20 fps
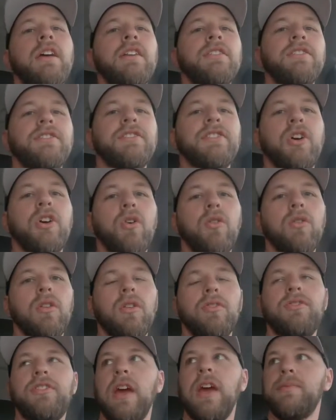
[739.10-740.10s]
Just a cool
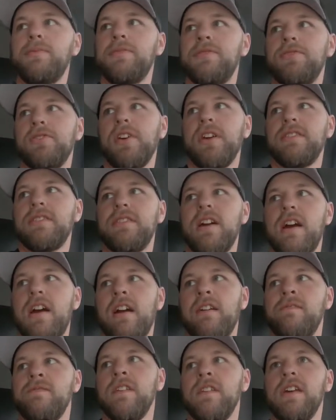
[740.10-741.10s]
little tips and tricks
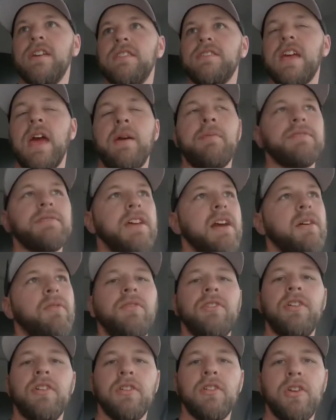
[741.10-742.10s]
there. Same as like
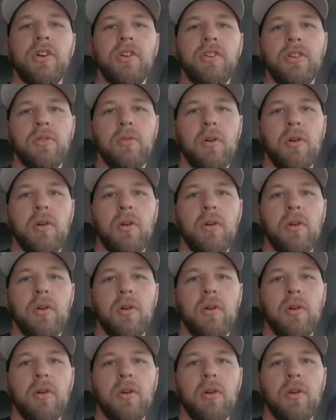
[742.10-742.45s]
when you're doing your